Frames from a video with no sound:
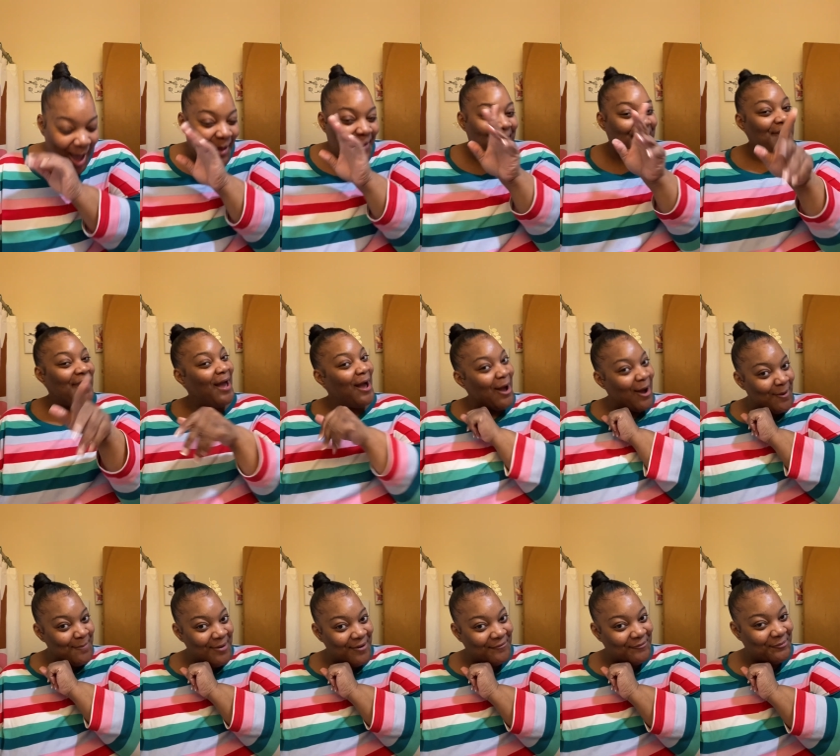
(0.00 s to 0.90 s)
Nah,
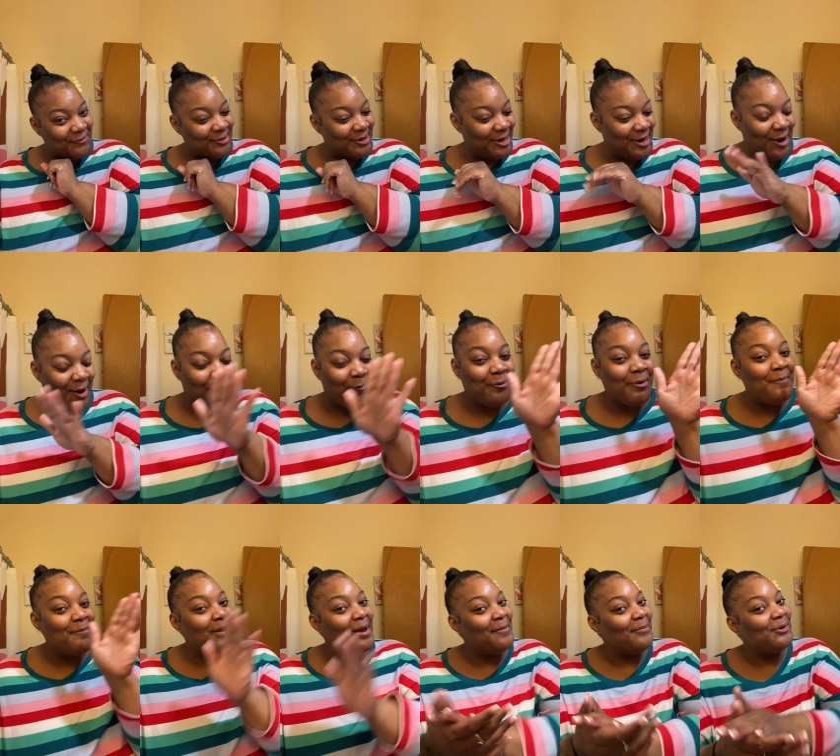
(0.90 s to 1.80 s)
but for real,
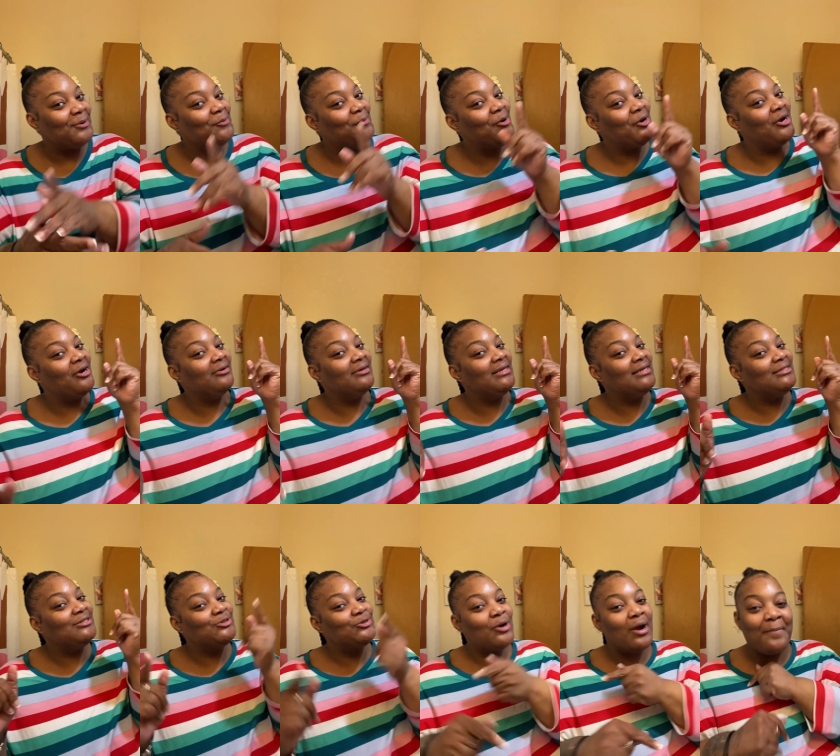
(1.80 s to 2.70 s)
remember the world
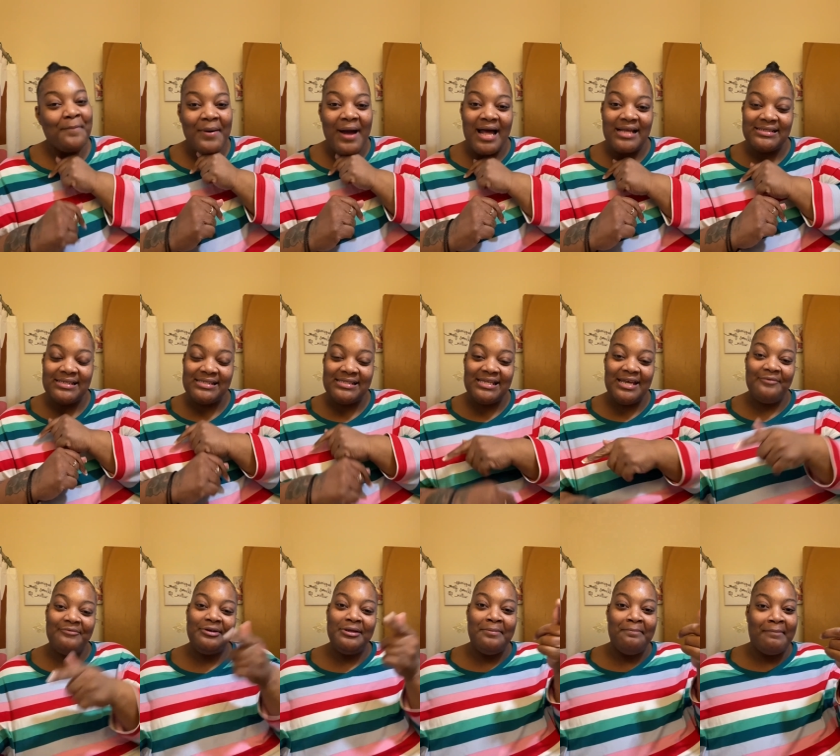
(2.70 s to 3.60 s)
needs your
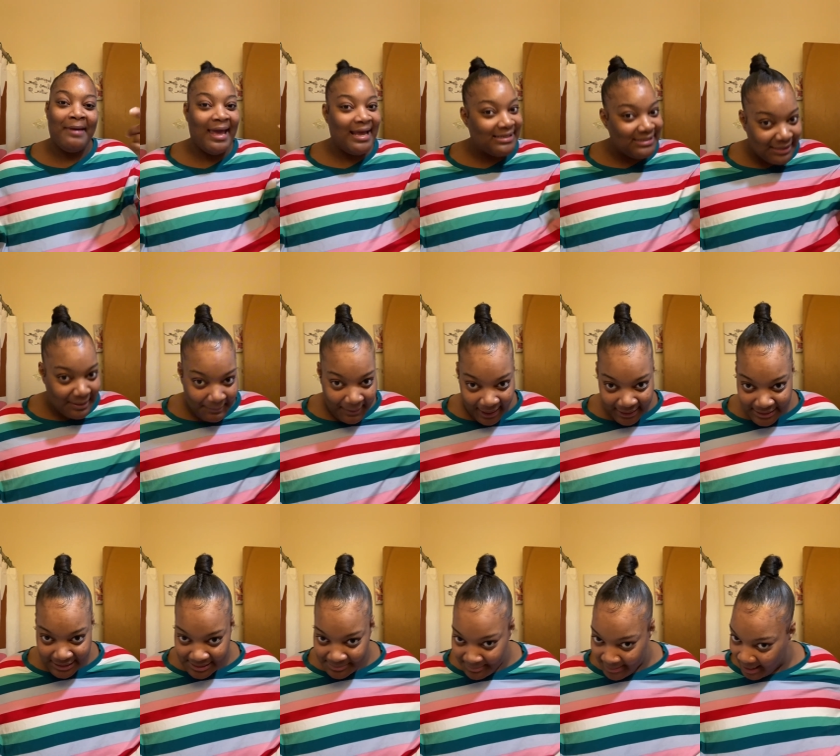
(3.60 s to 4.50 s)
positivity. Make somebody
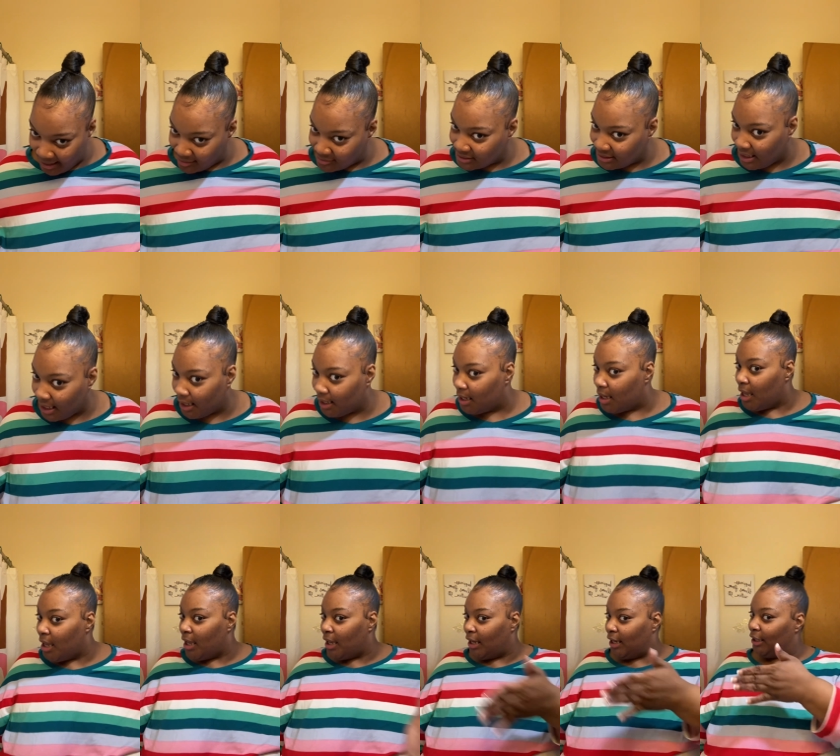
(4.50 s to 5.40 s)
smile today.
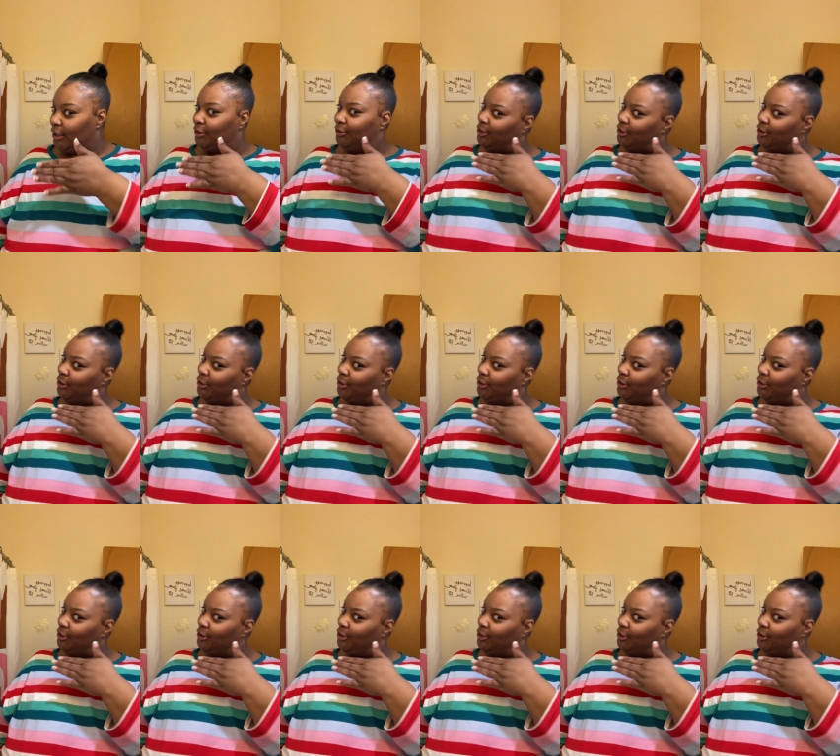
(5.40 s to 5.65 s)
And